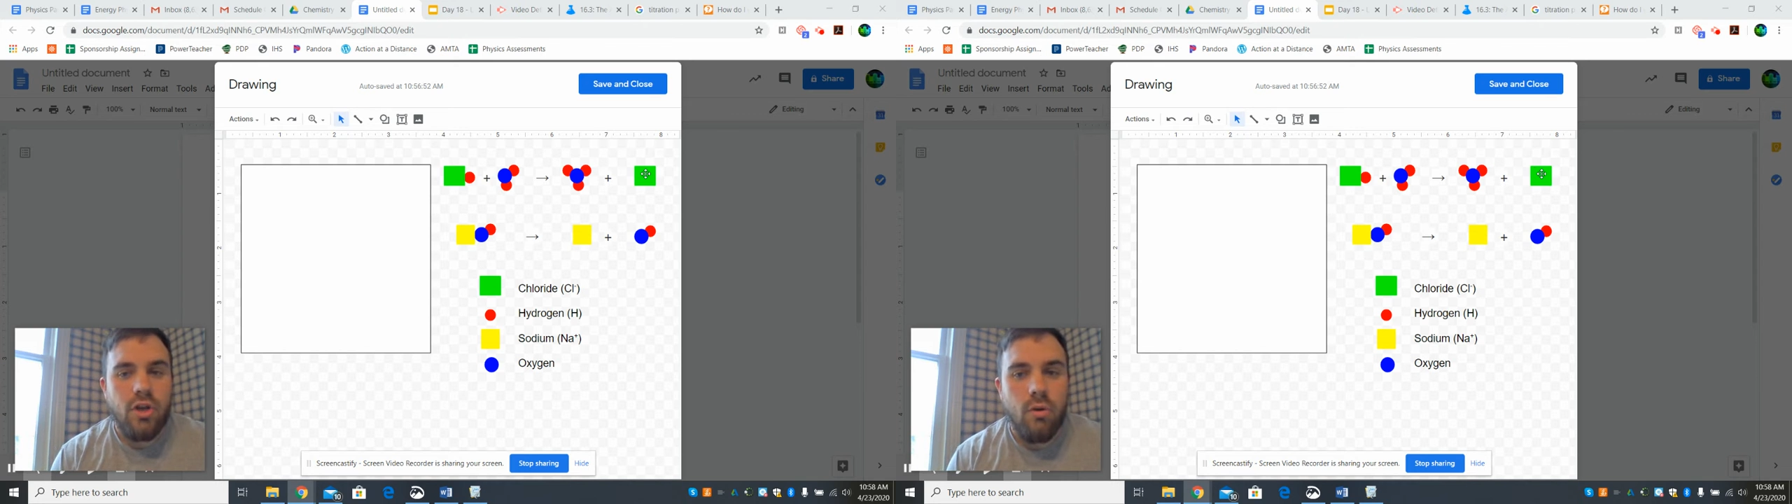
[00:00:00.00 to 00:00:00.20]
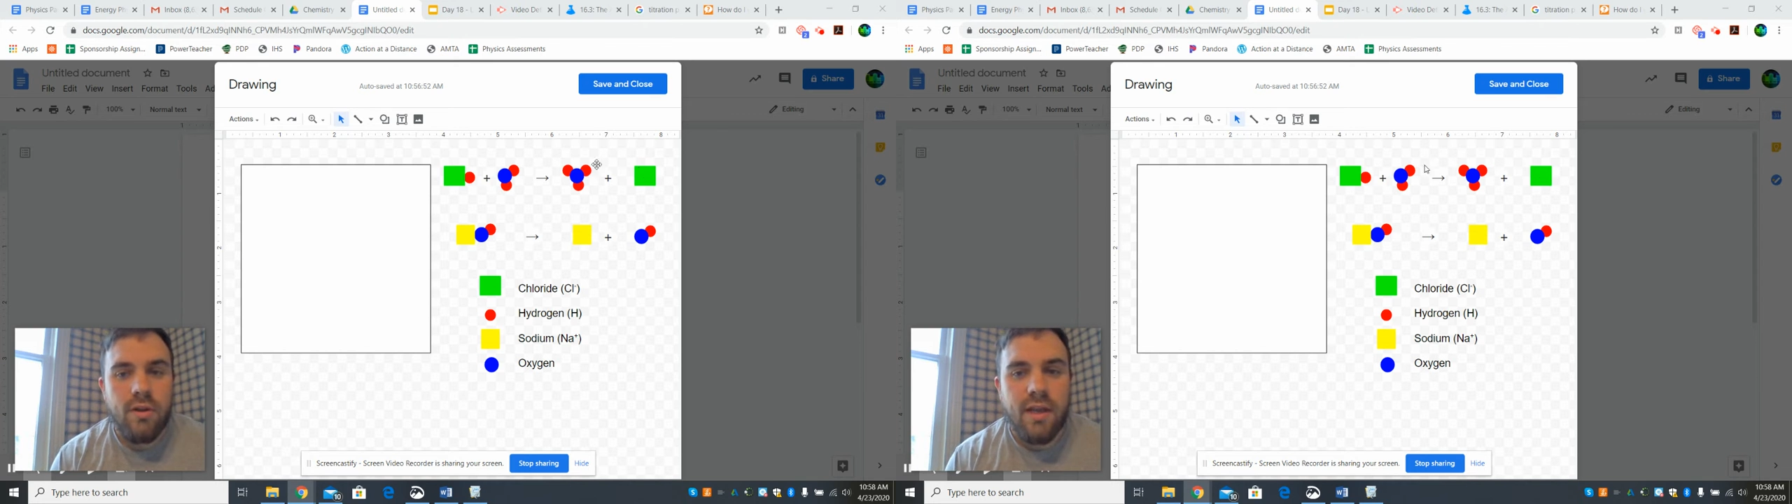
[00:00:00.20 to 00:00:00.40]

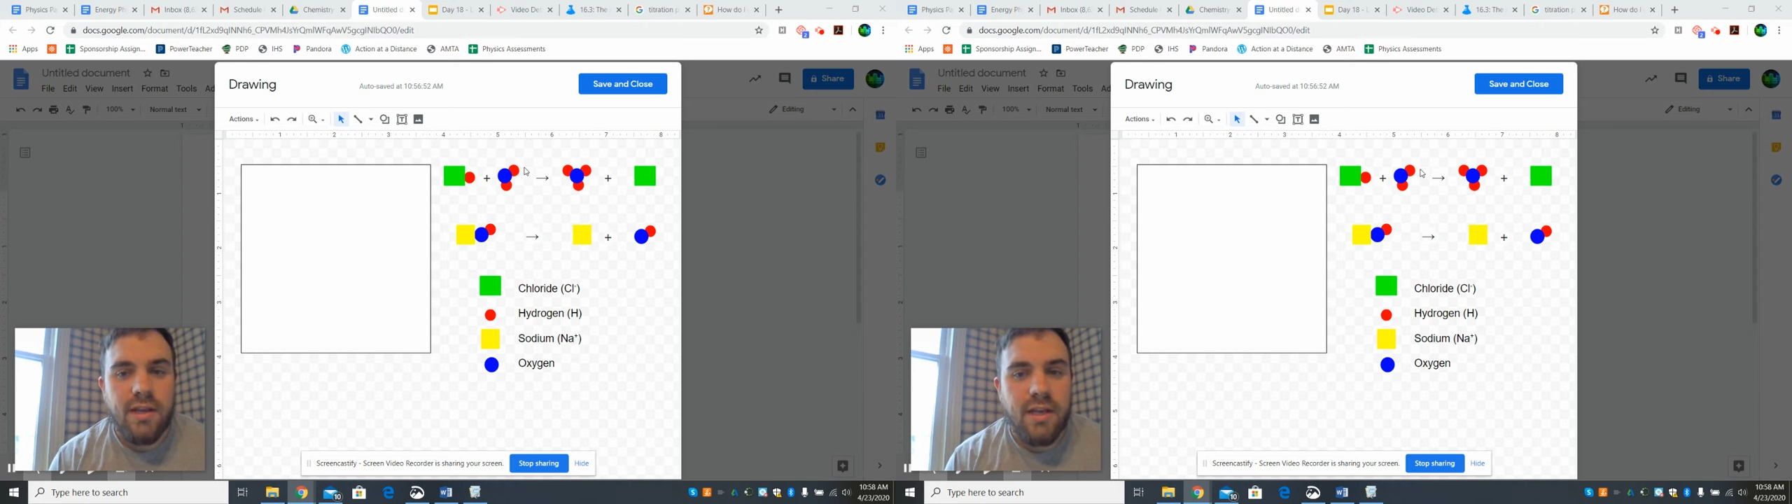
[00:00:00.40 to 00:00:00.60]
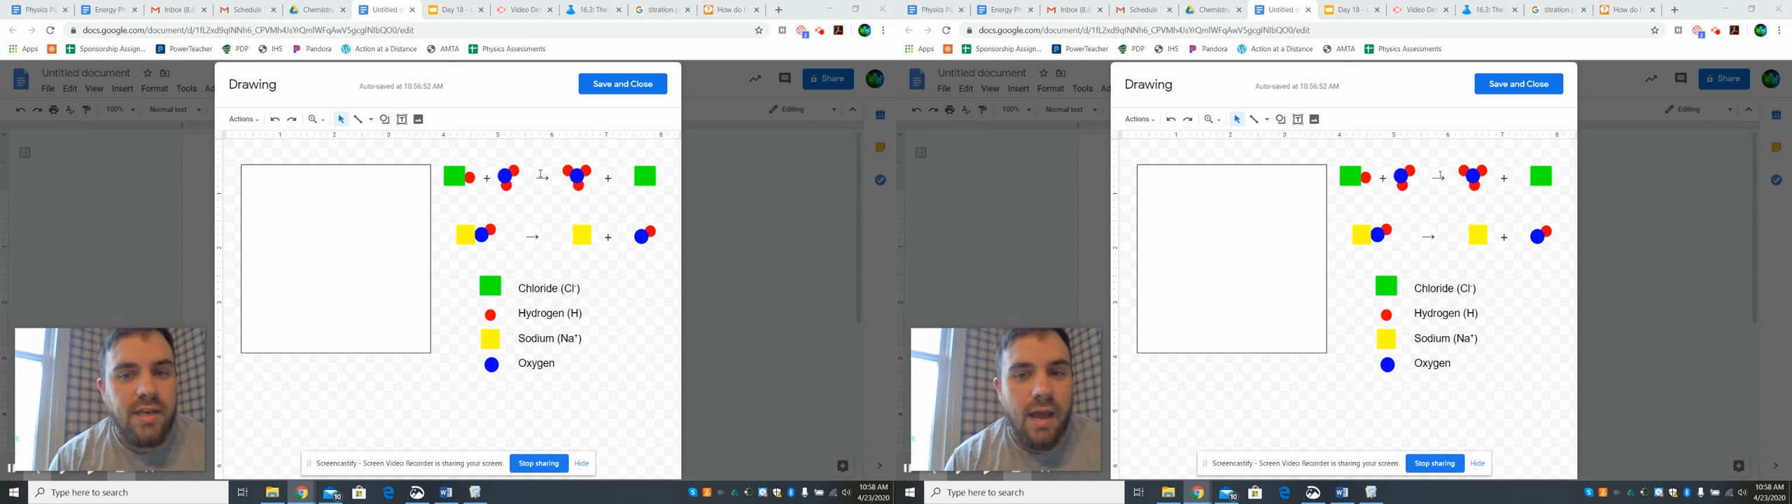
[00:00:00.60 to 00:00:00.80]
notice I
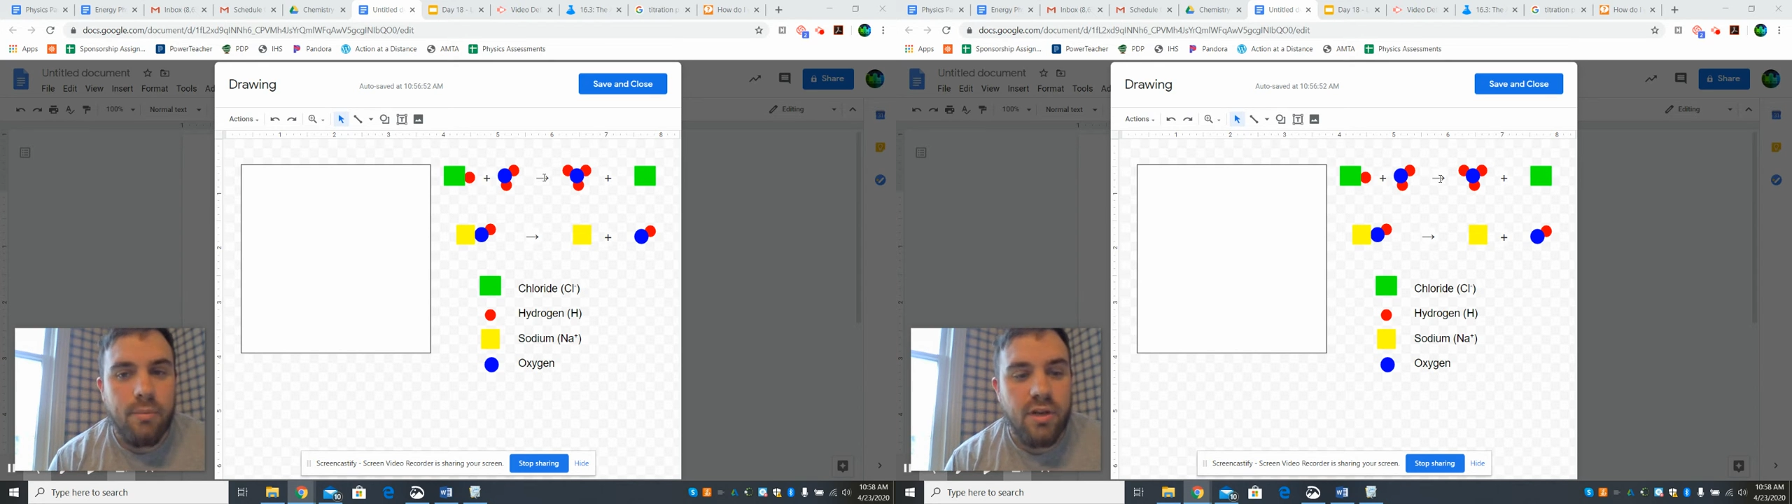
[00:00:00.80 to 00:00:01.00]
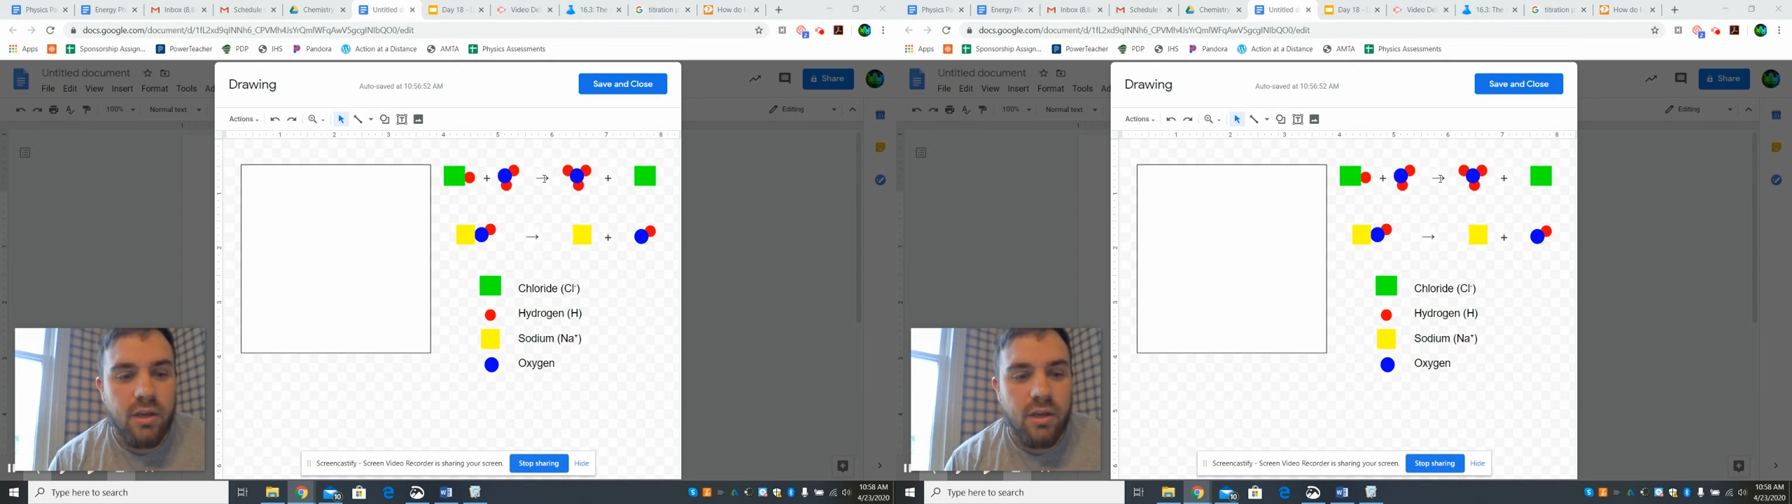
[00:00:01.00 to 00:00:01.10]
did not put